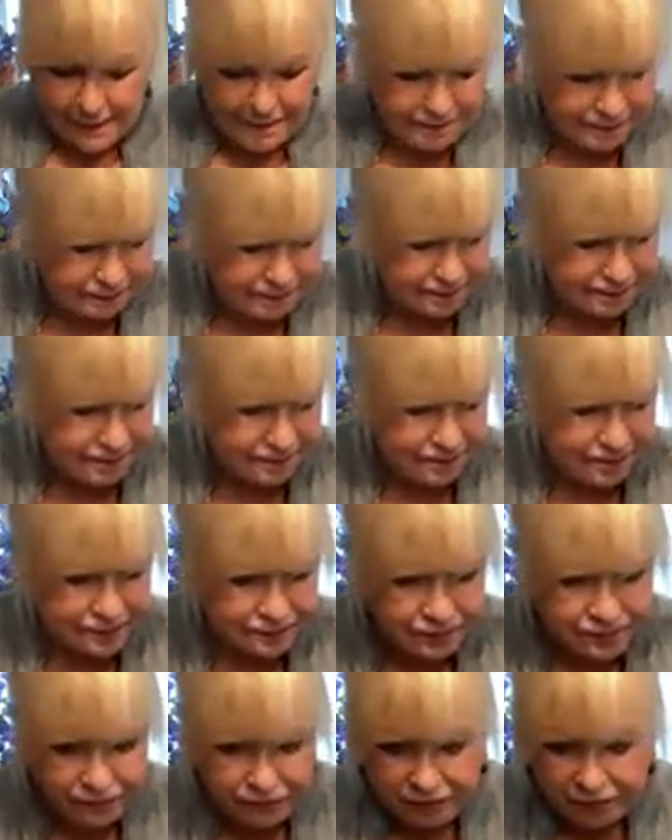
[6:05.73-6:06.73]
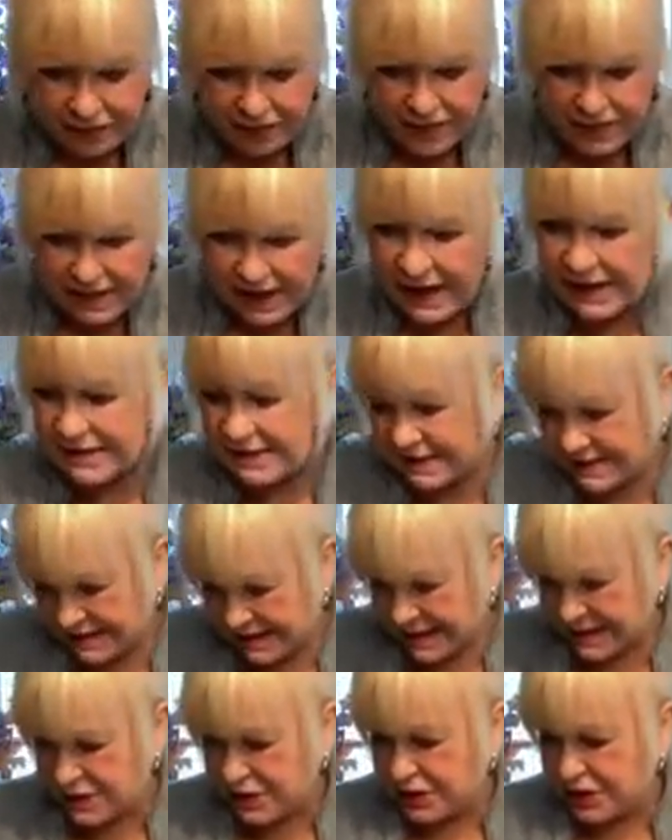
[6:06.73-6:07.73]
As I
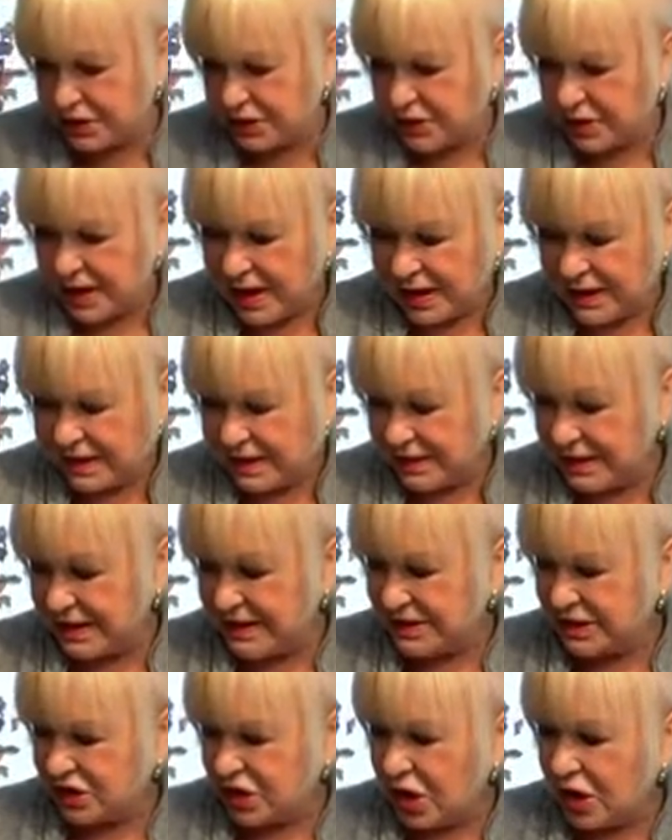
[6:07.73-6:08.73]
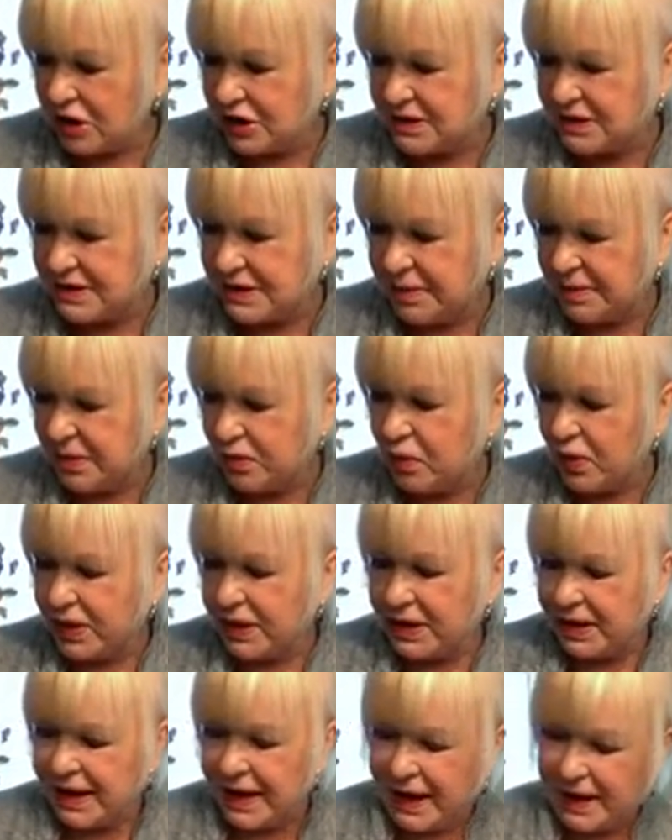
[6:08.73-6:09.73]
said to you, these chocolates have been
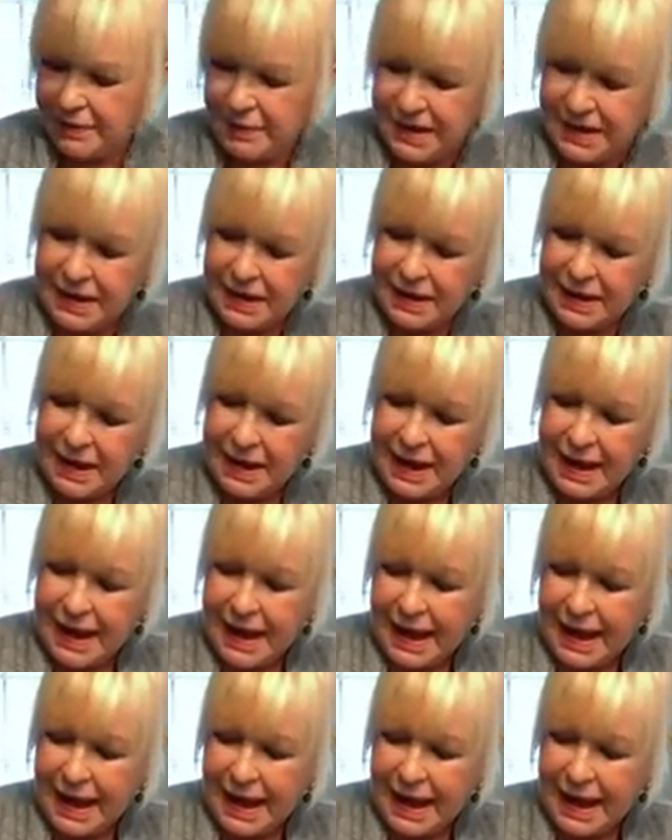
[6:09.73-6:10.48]
winking at me.